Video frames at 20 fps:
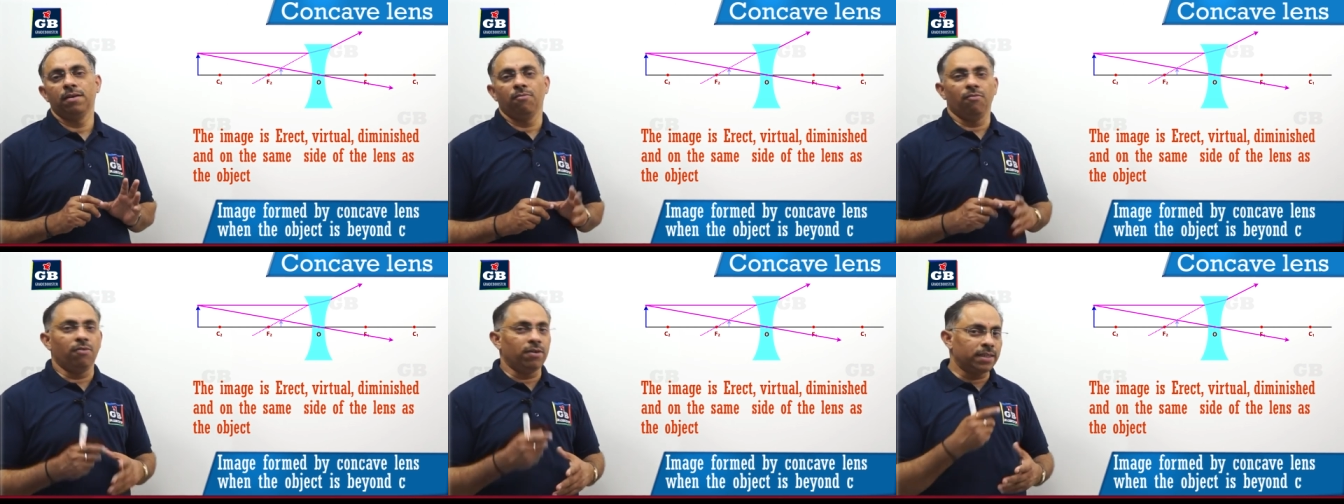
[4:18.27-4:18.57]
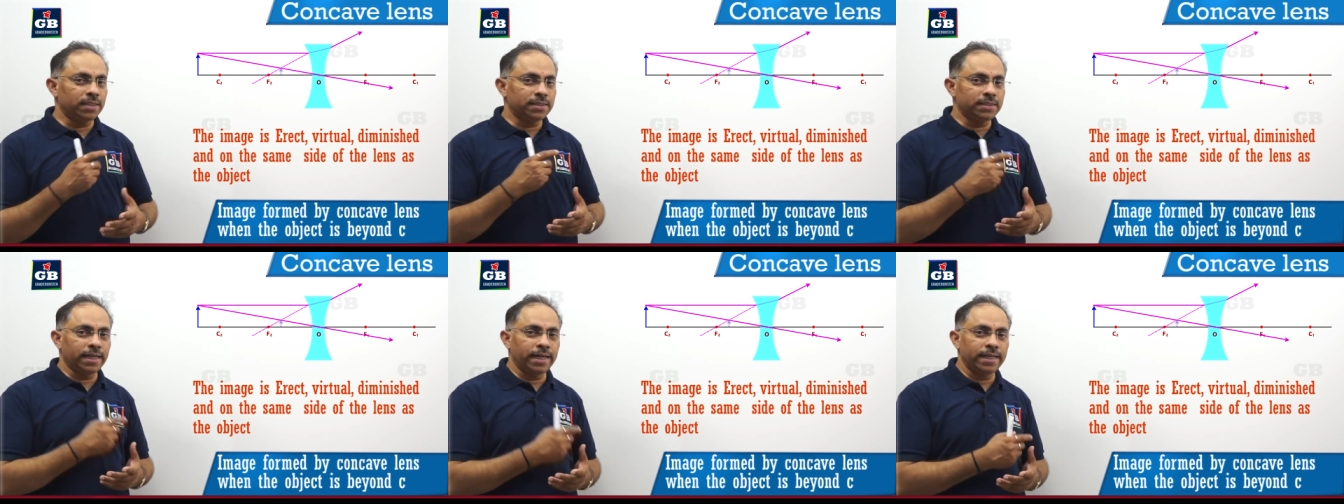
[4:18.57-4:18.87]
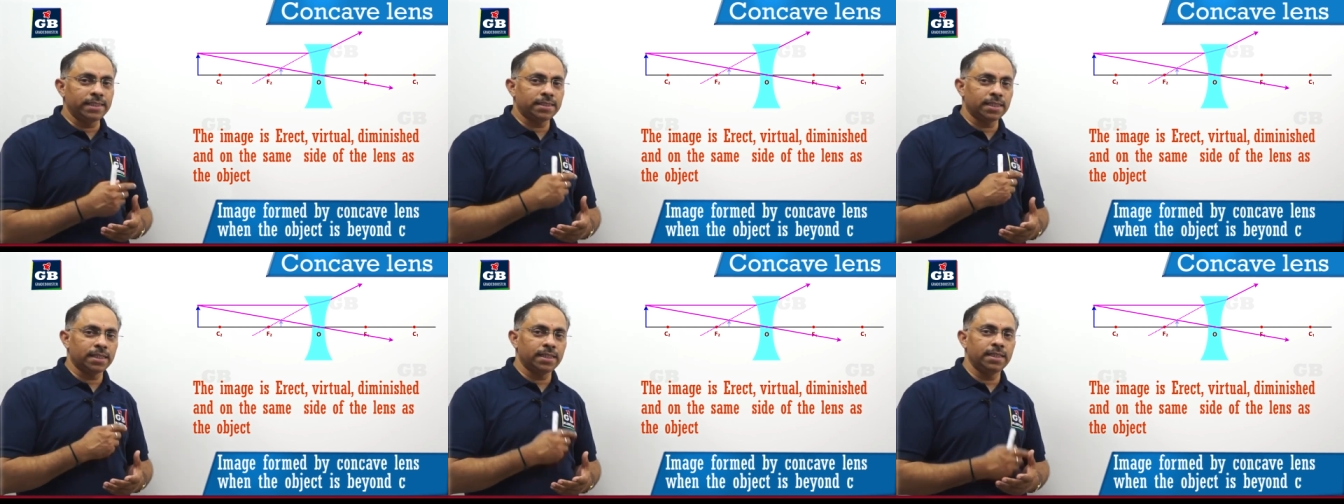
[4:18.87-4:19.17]
What is the
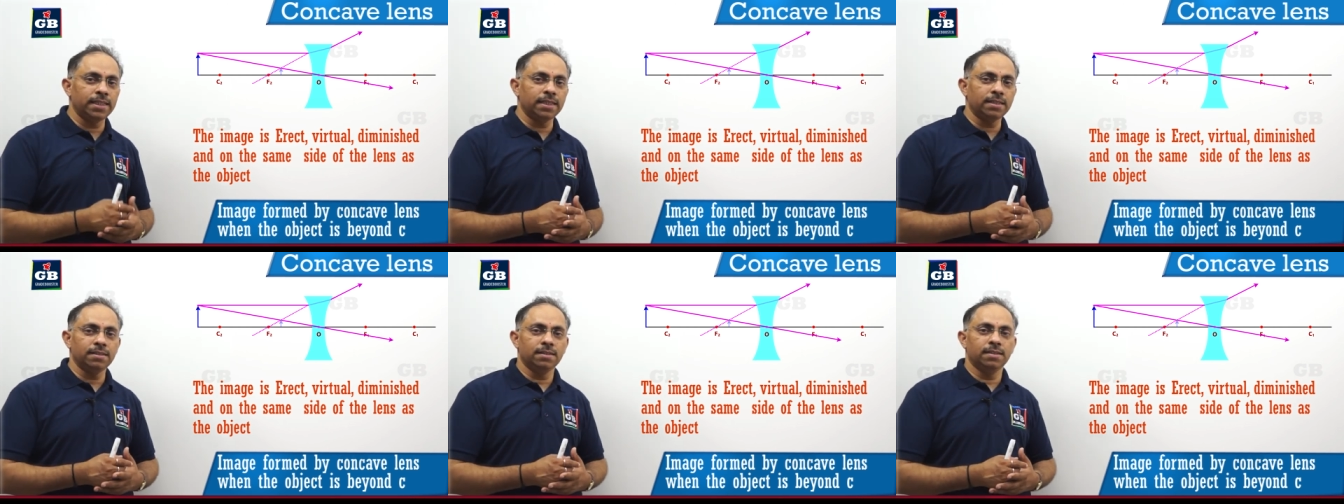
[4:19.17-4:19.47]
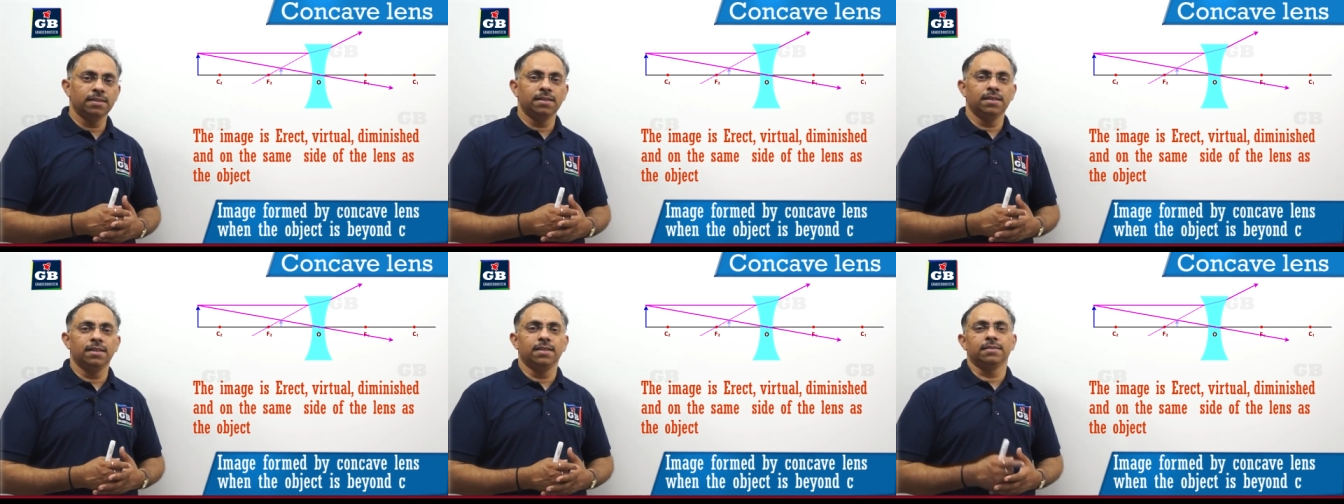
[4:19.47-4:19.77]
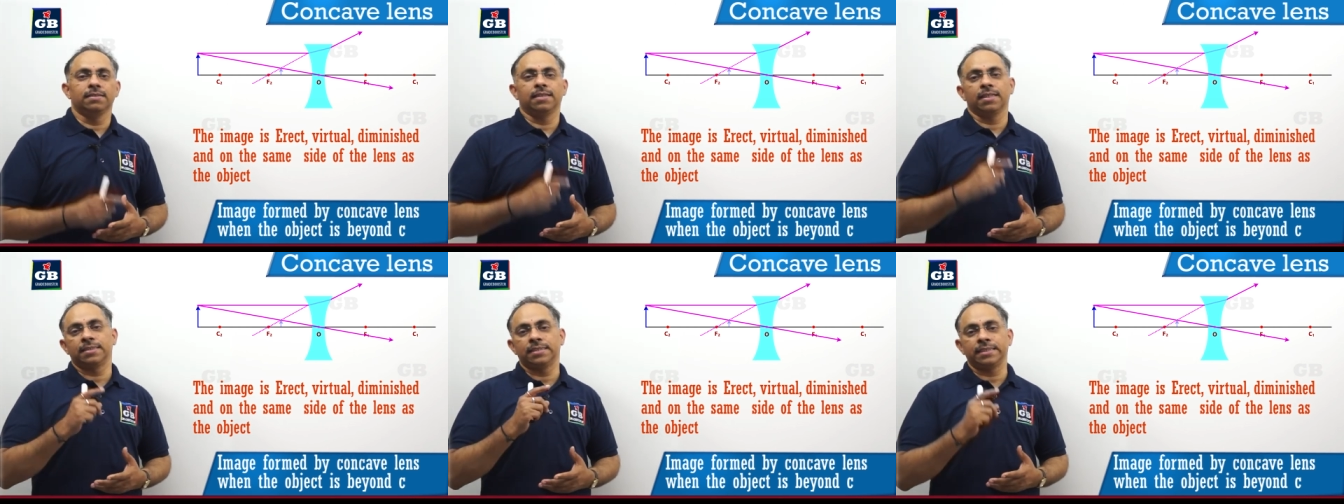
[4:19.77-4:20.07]
nature here?
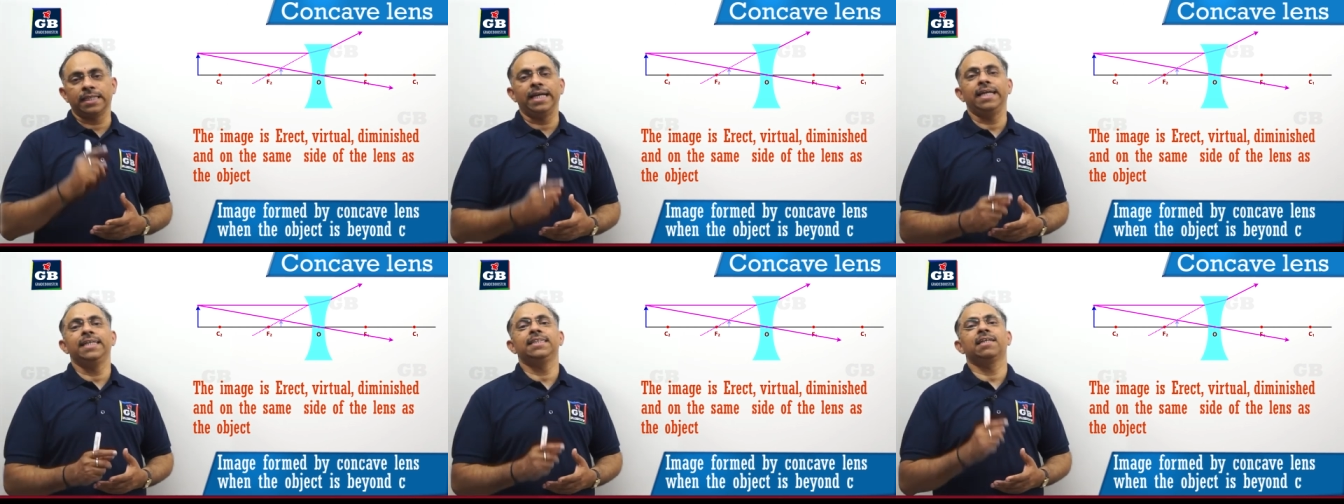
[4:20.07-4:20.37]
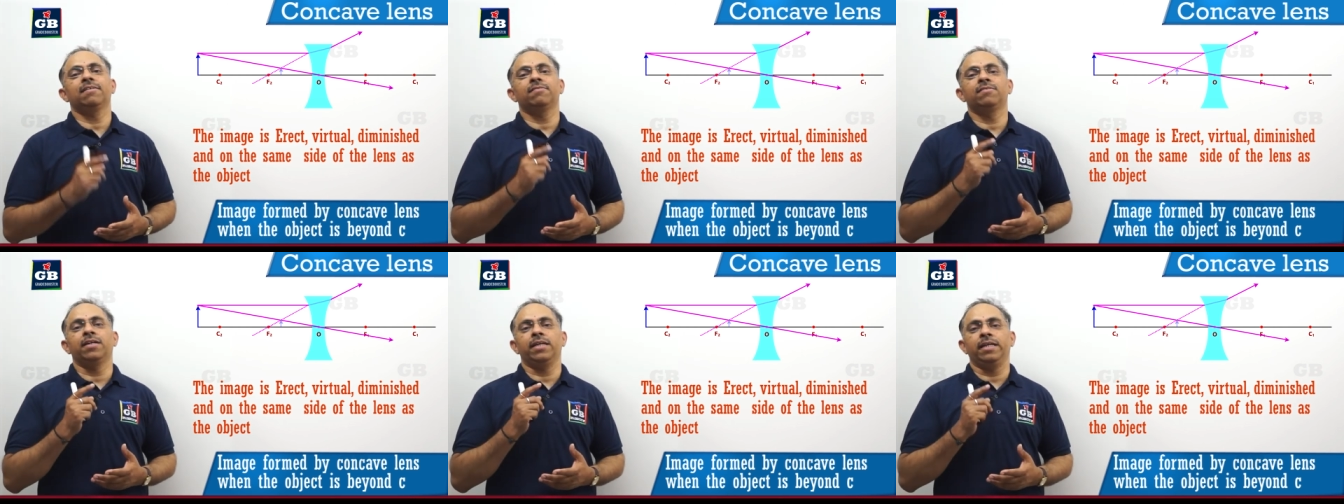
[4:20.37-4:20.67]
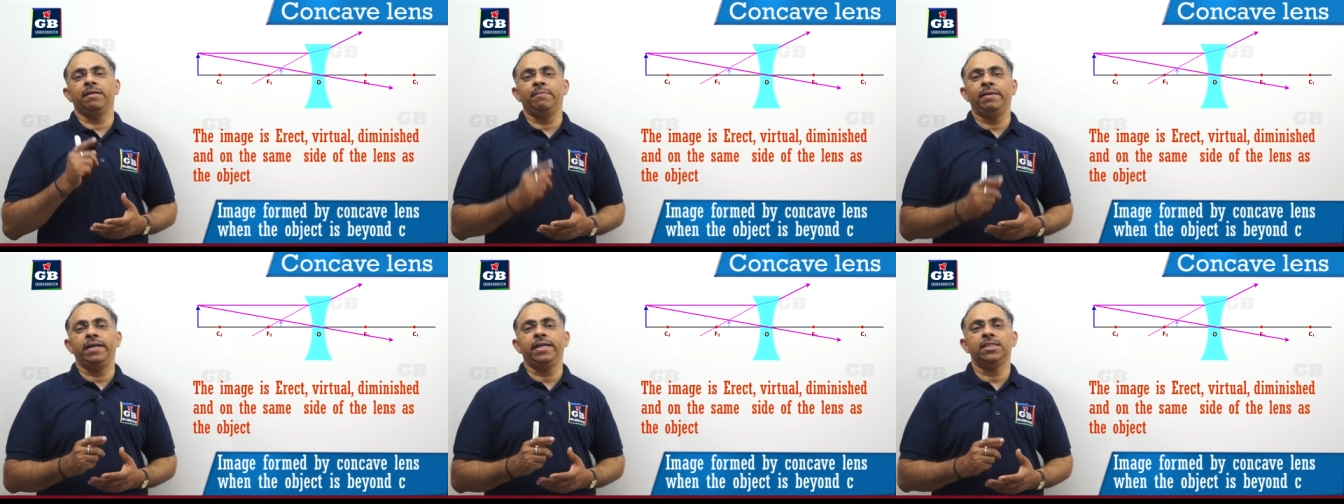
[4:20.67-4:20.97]
The size of the
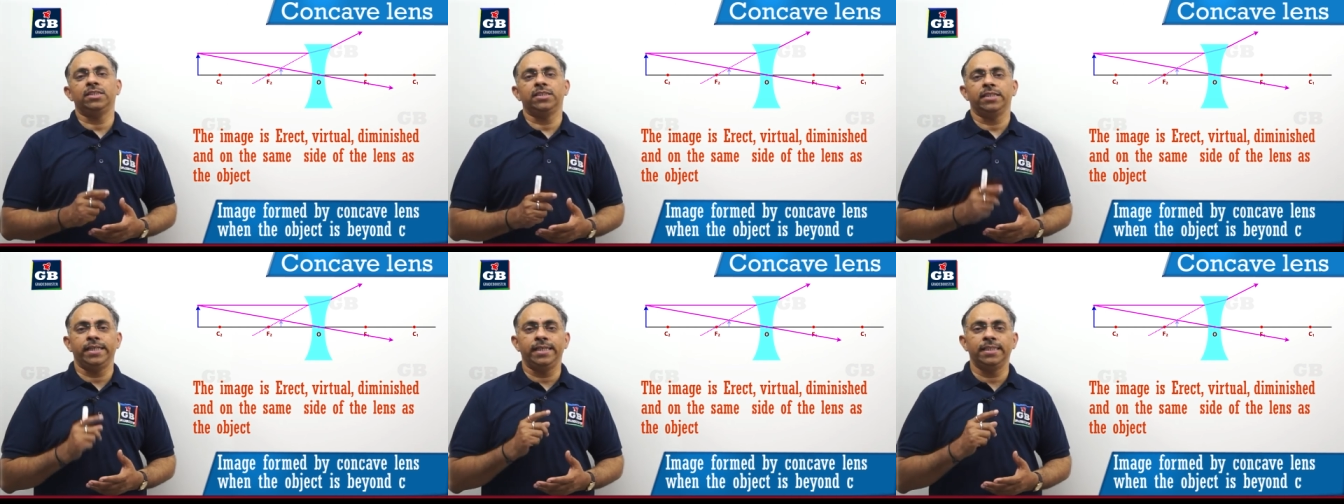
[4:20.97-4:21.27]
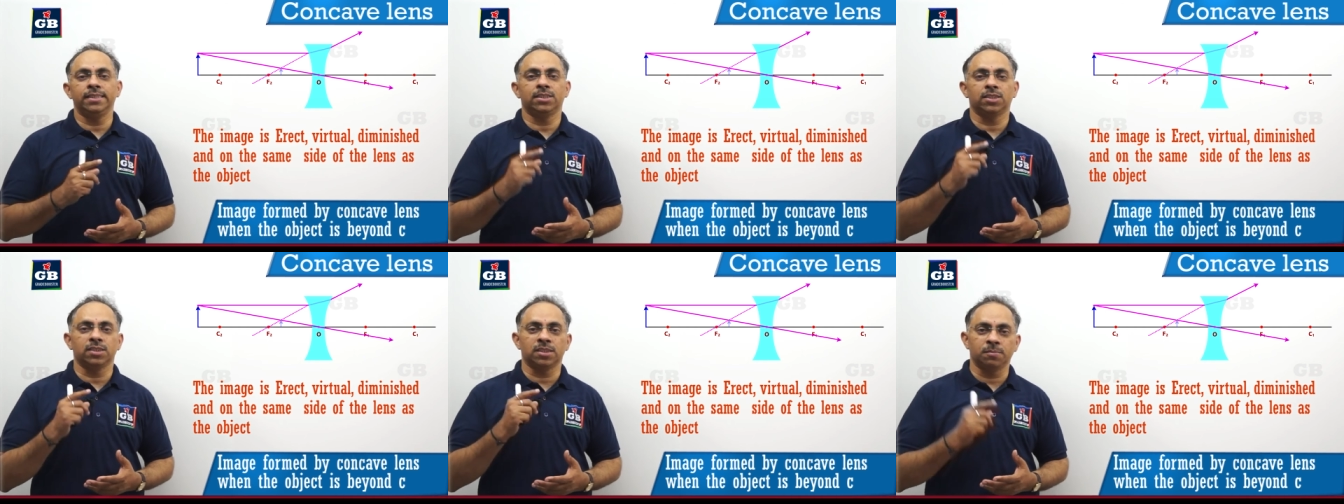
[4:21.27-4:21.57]
image is